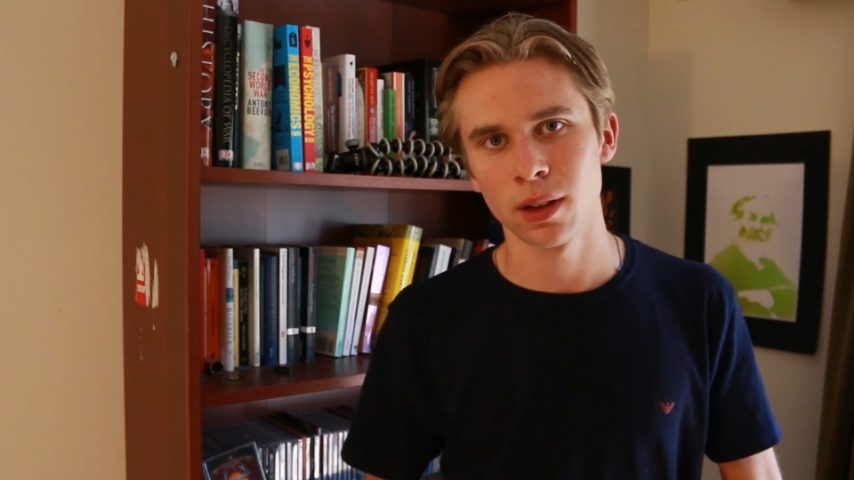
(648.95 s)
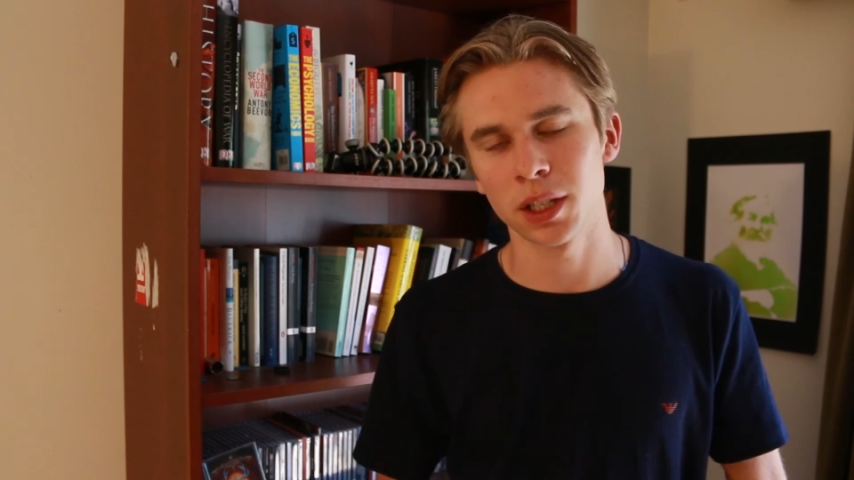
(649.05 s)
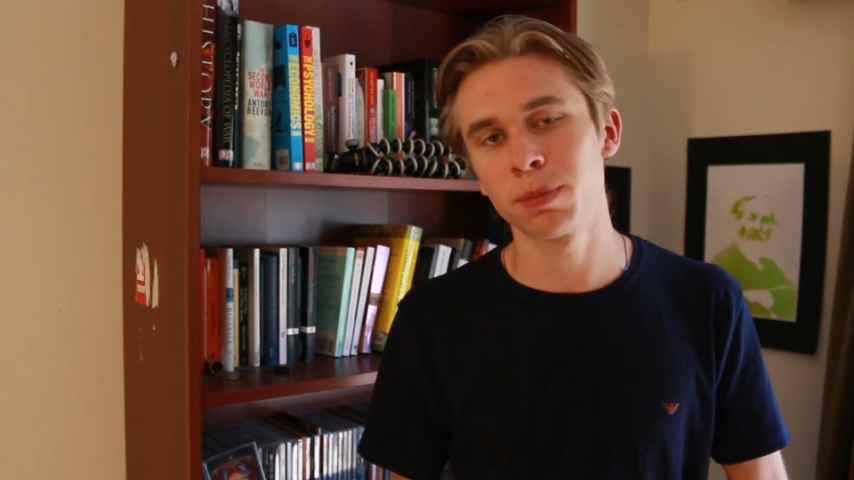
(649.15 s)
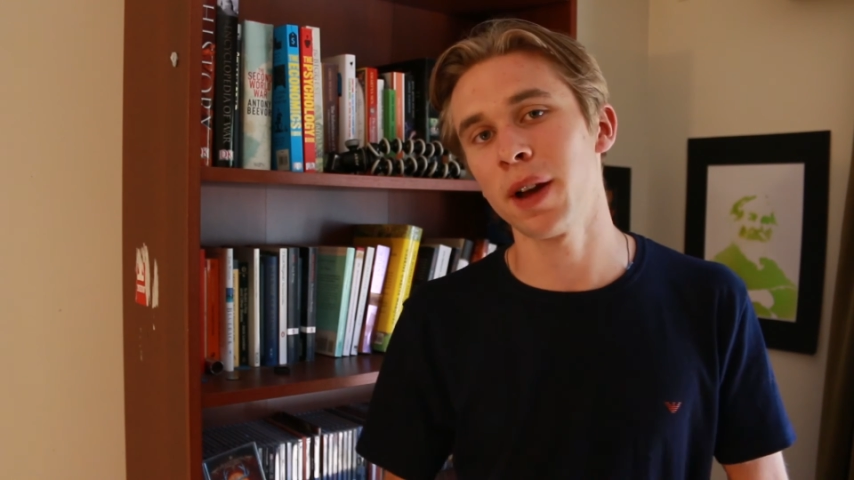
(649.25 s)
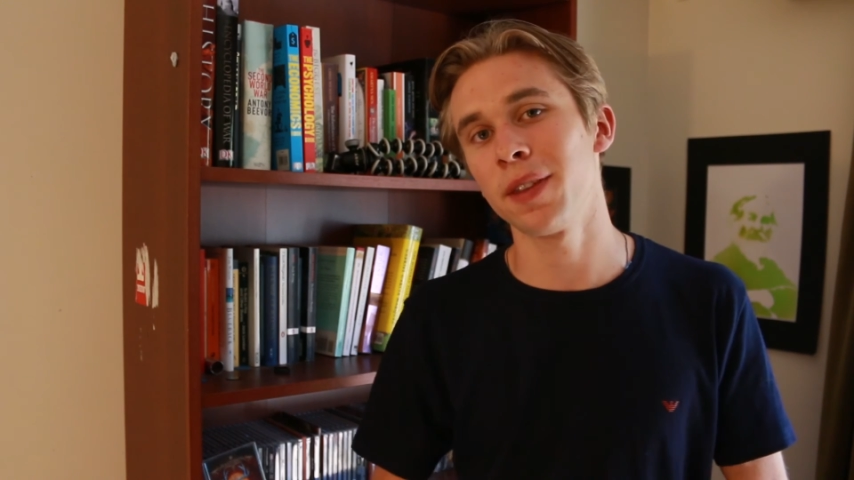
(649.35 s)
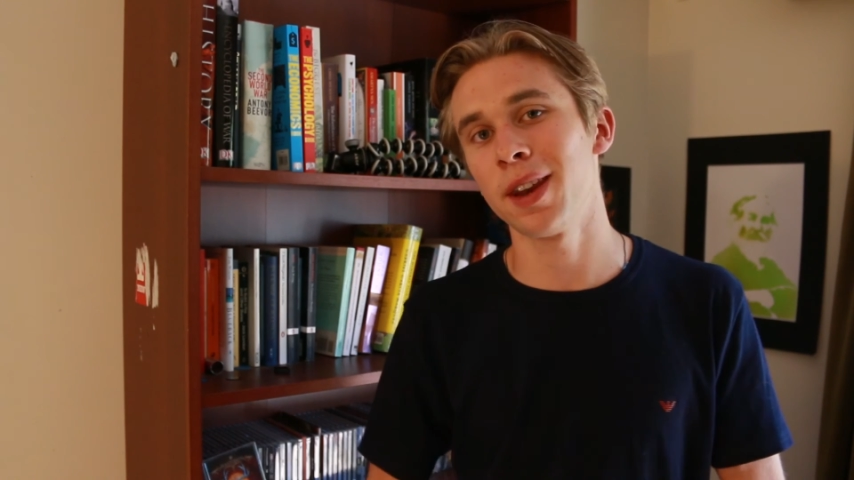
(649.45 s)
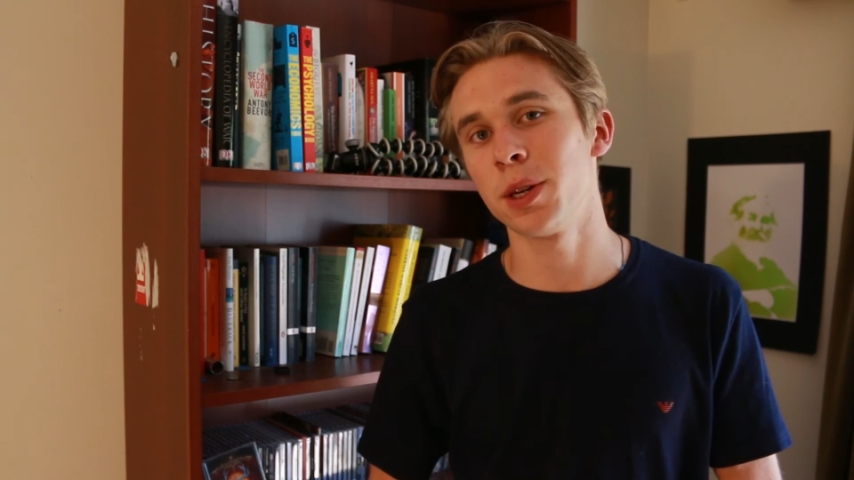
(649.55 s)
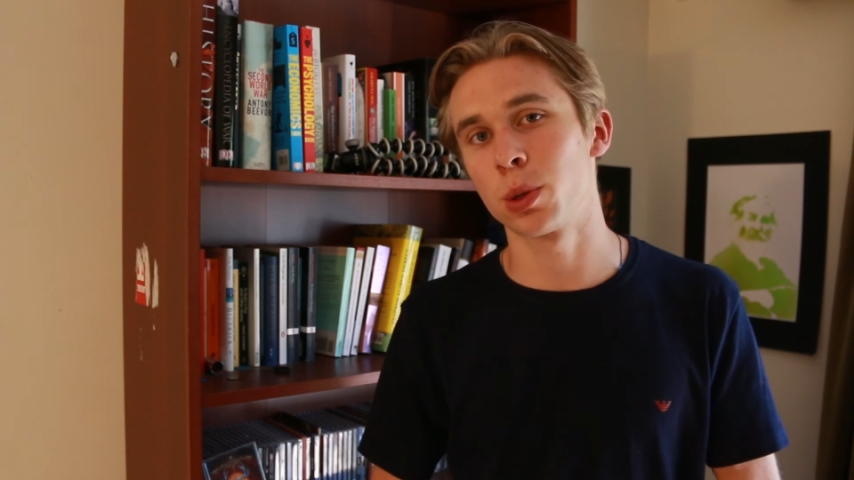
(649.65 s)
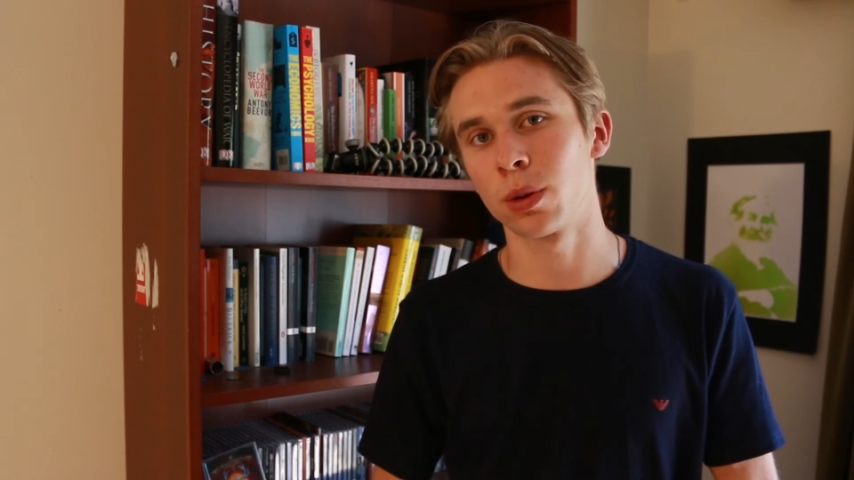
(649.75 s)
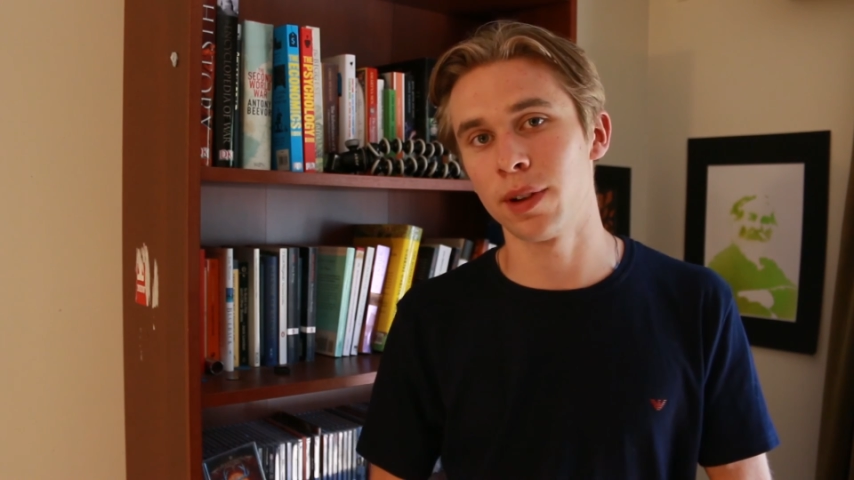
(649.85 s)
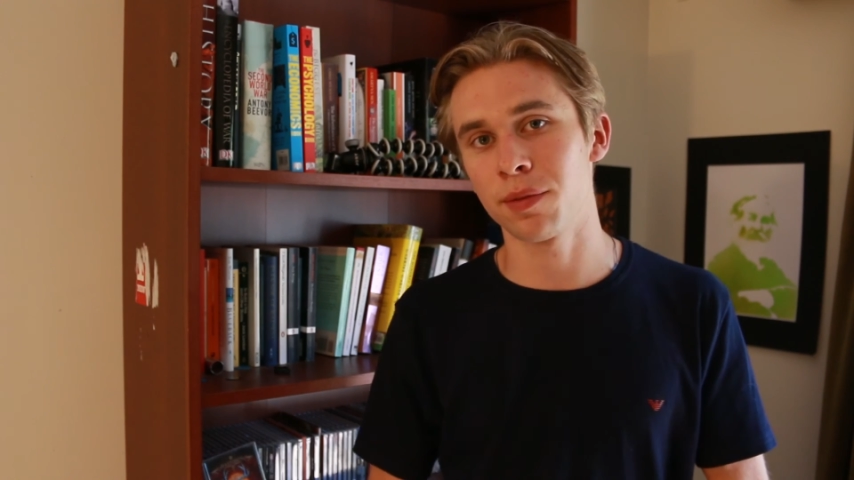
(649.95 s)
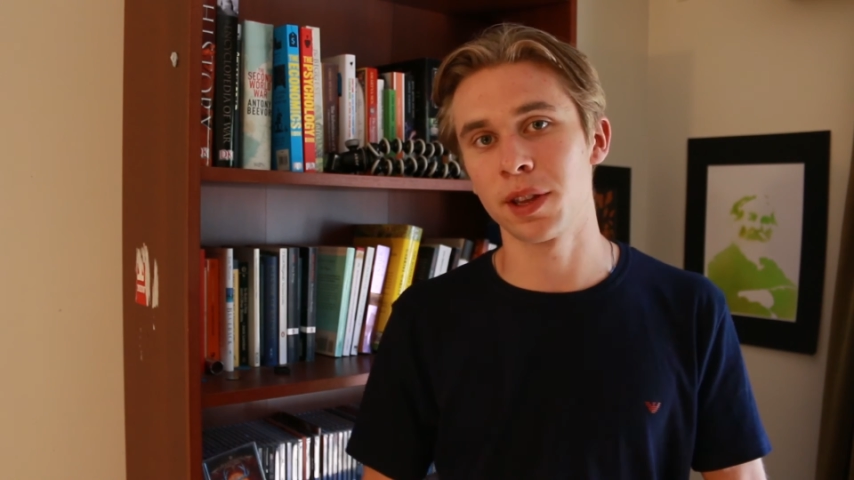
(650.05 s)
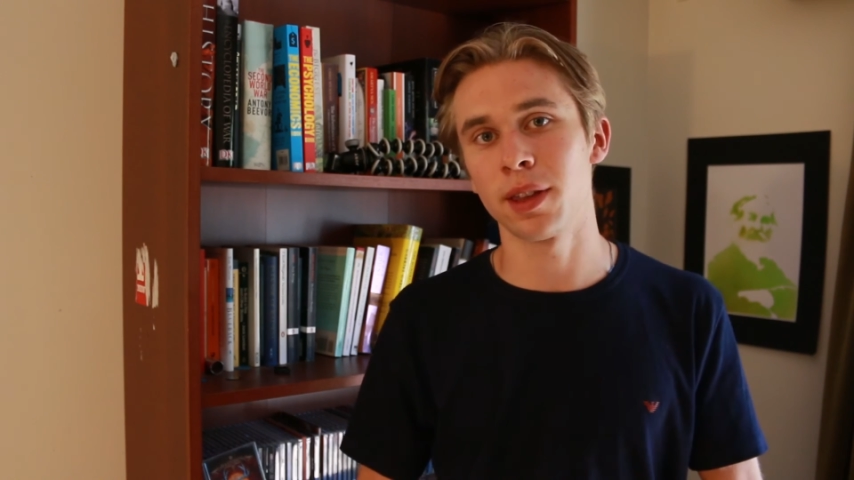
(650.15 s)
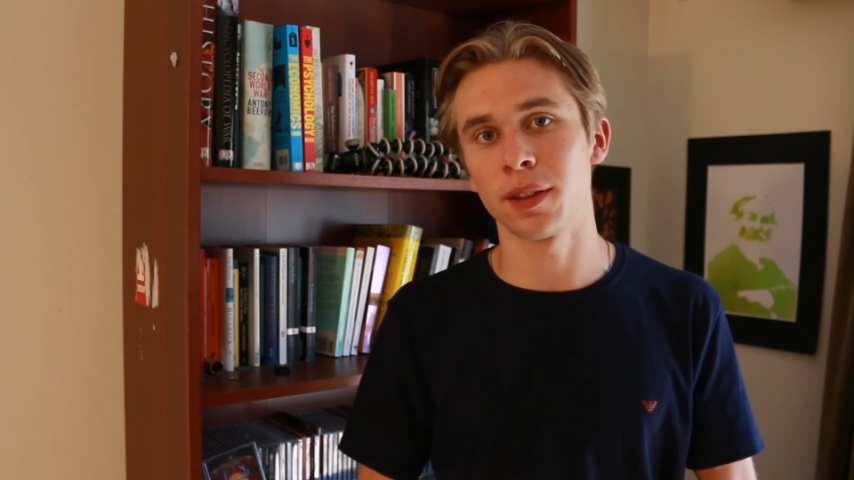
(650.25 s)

Despite the nature of everything